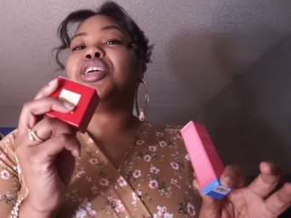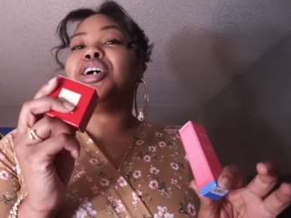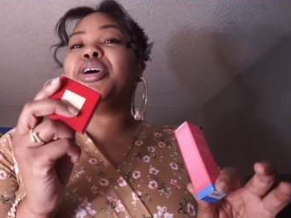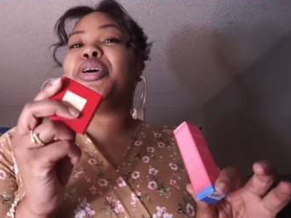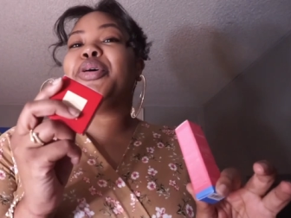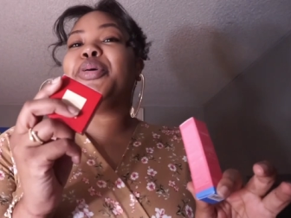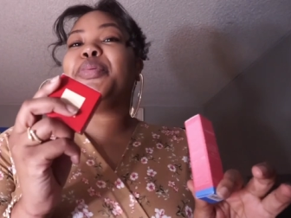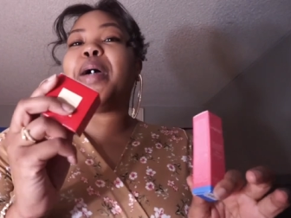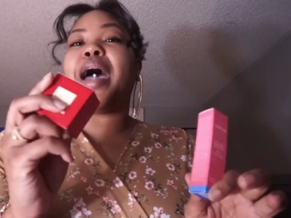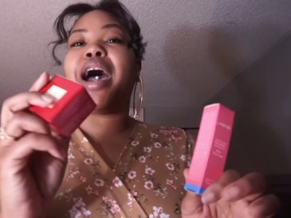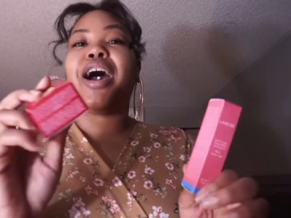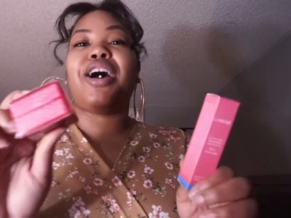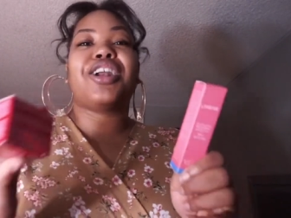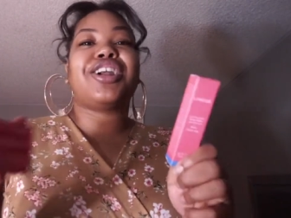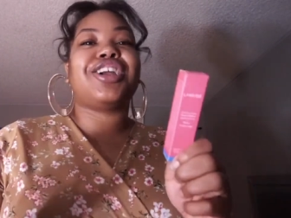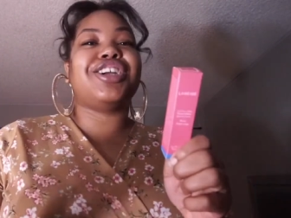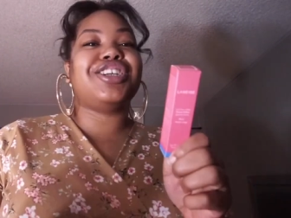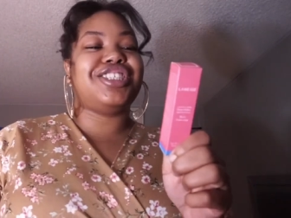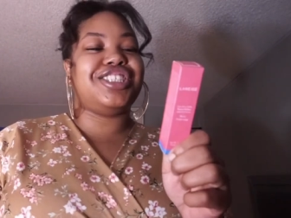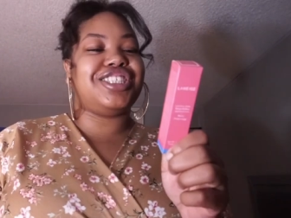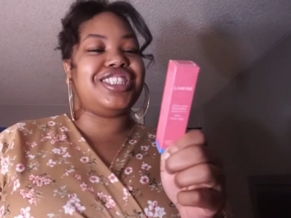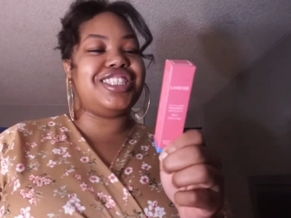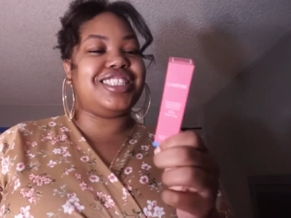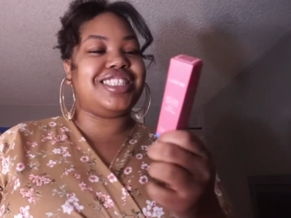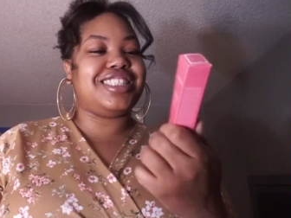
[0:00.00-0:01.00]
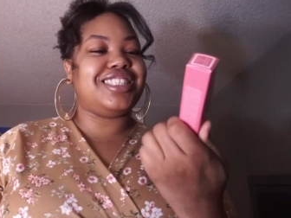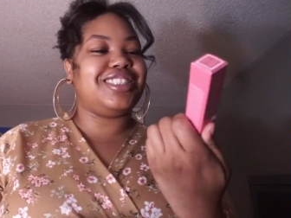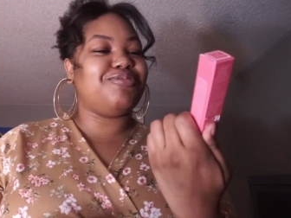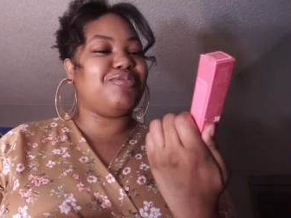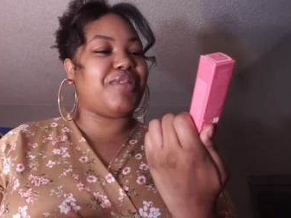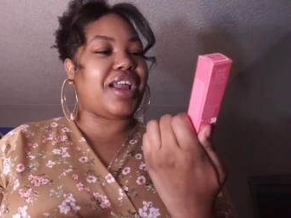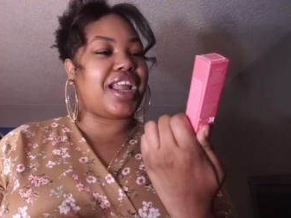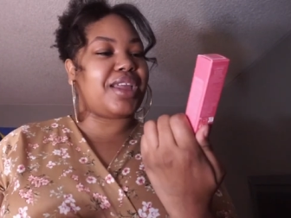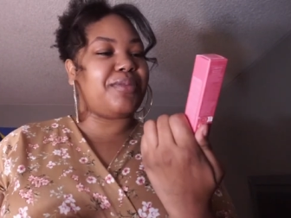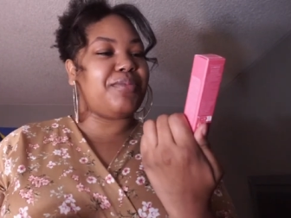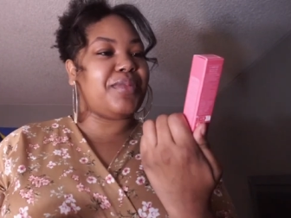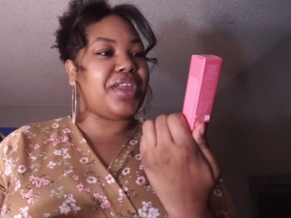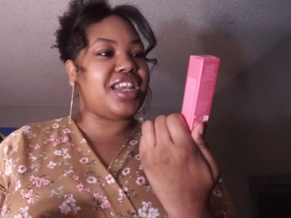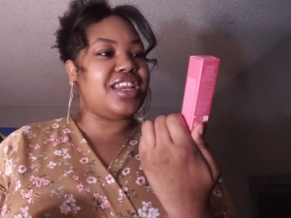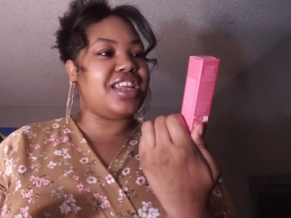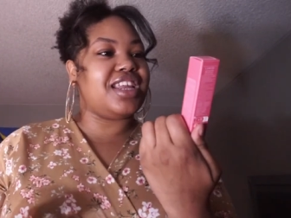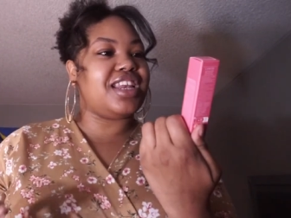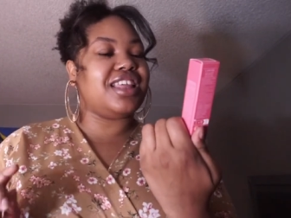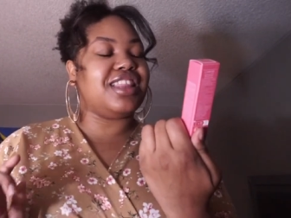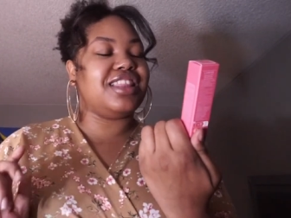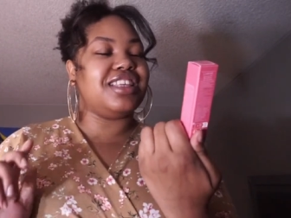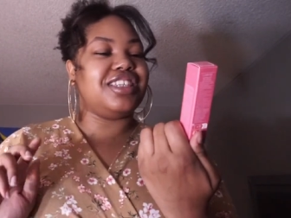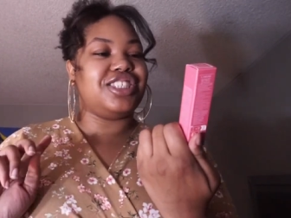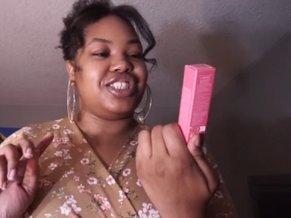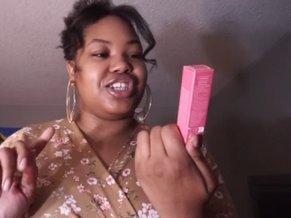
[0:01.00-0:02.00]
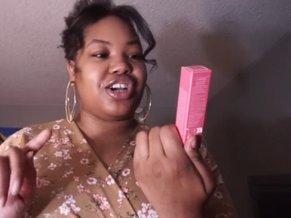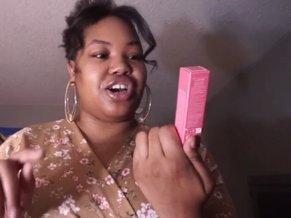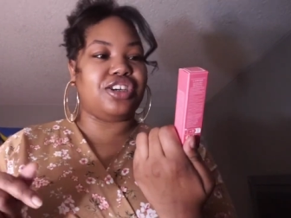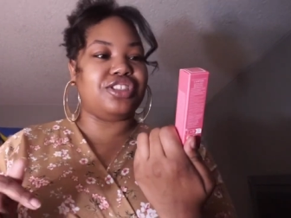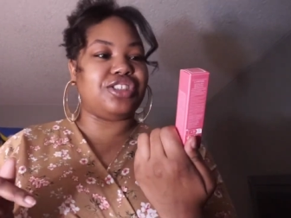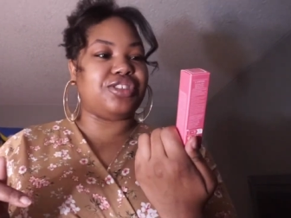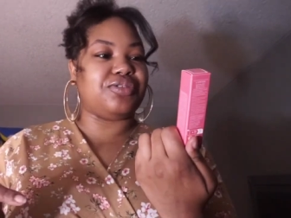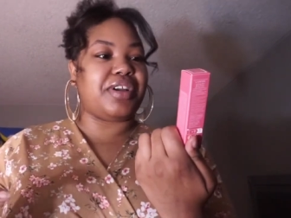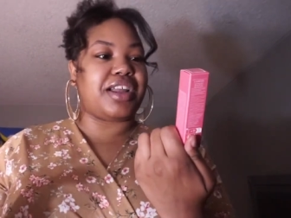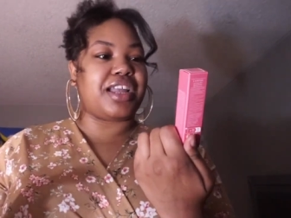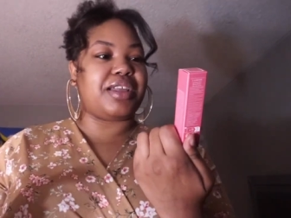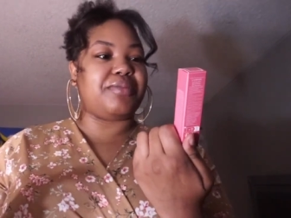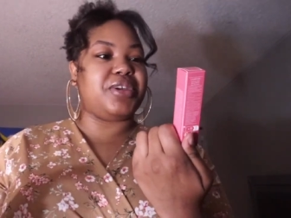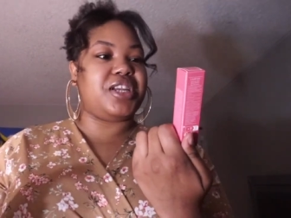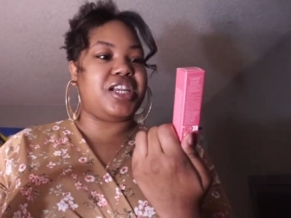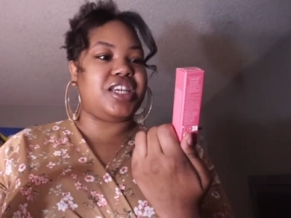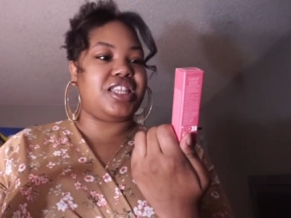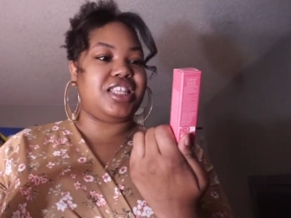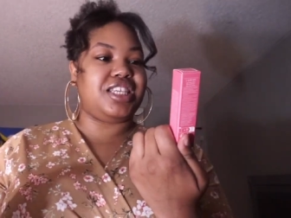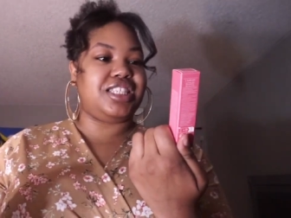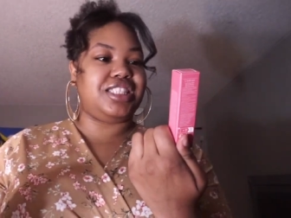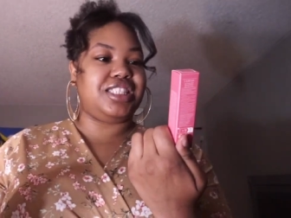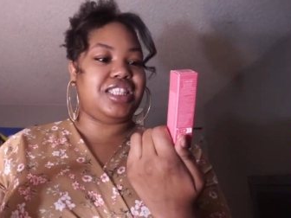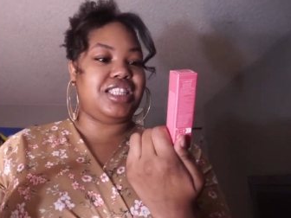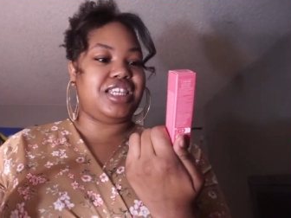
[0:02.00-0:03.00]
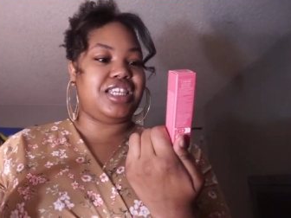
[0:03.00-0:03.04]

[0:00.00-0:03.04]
the powder she recommended, and then she also recommended this